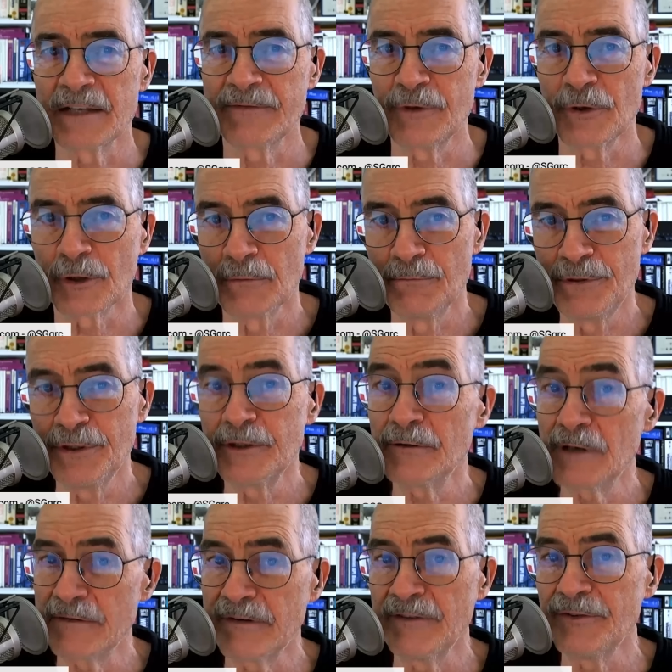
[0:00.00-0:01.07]
of your
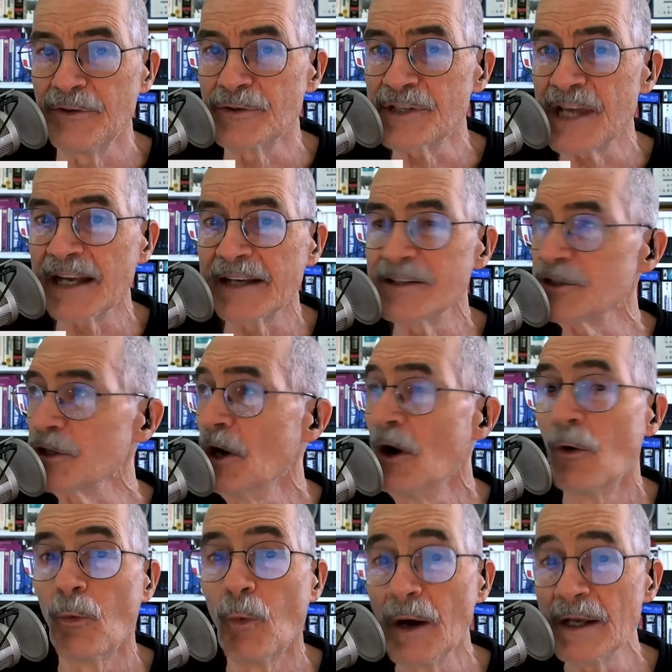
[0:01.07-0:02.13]
computer every few seconds
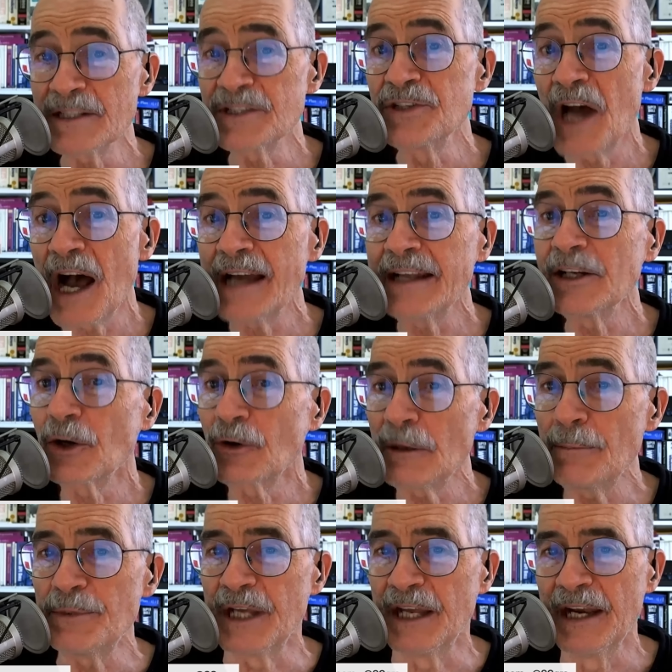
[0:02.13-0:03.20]
was not
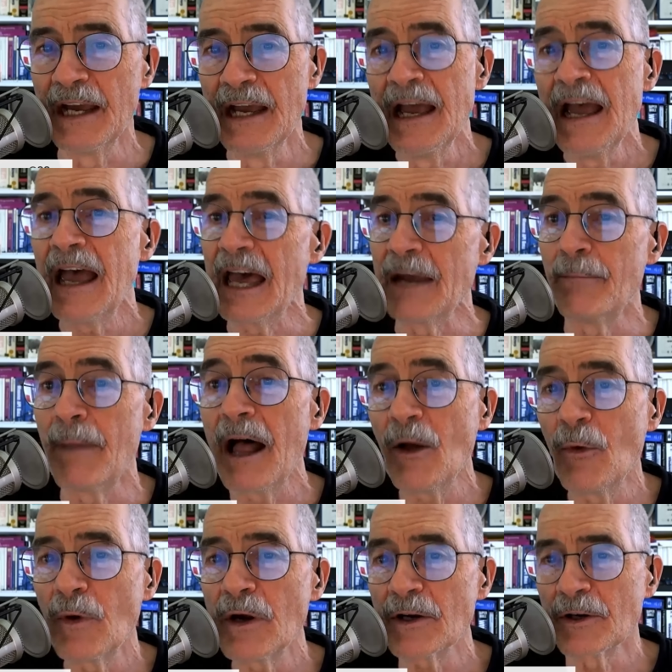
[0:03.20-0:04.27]
encrypted, and
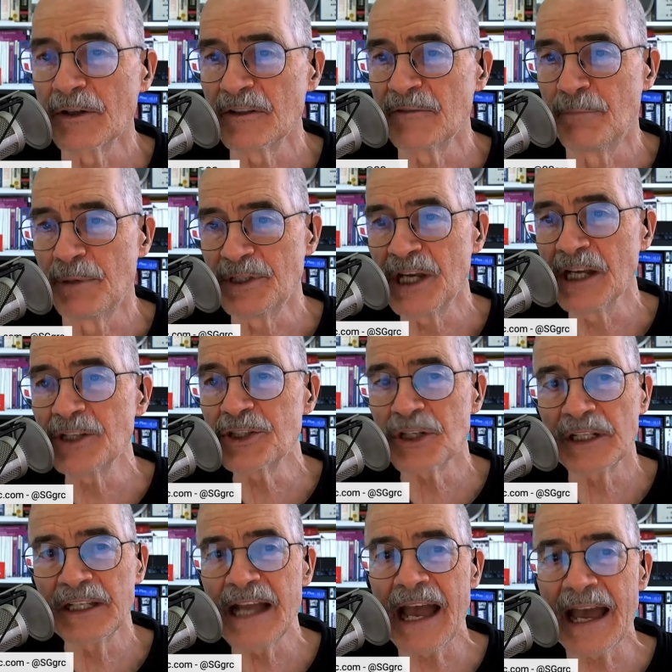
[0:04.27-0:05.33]
malware could have
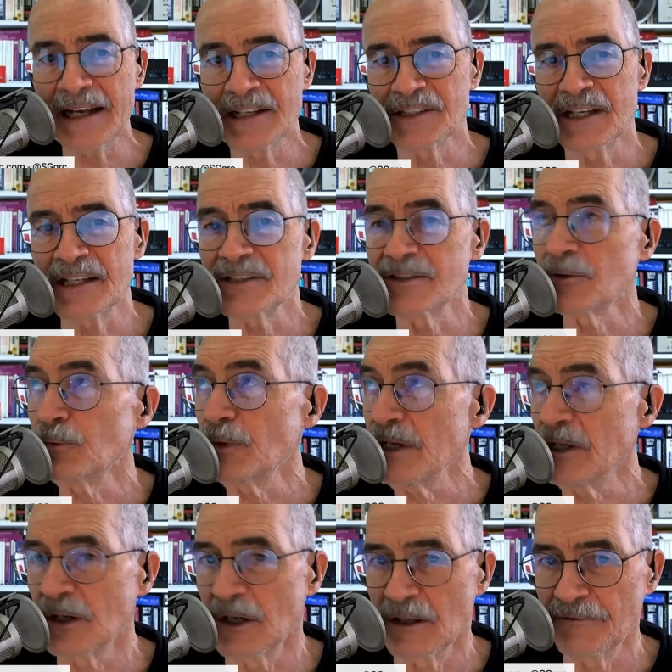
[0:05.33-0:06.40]
potentially accessed the
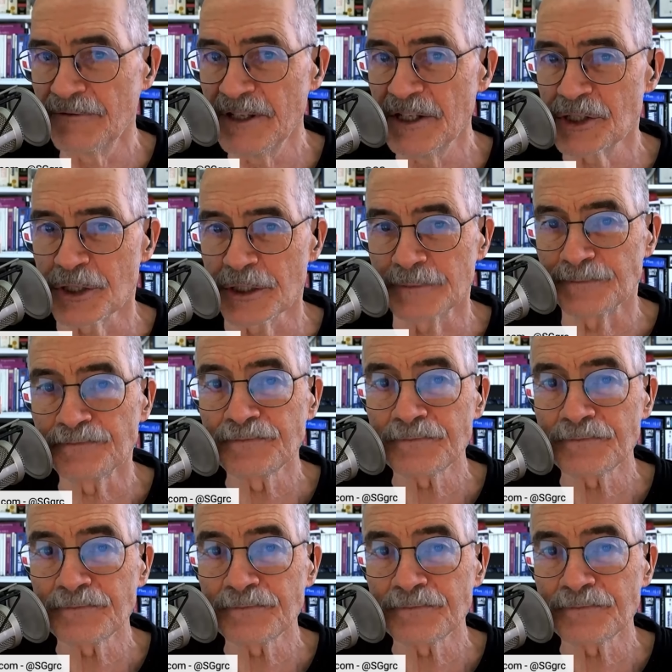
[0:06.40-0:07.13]
recall feature.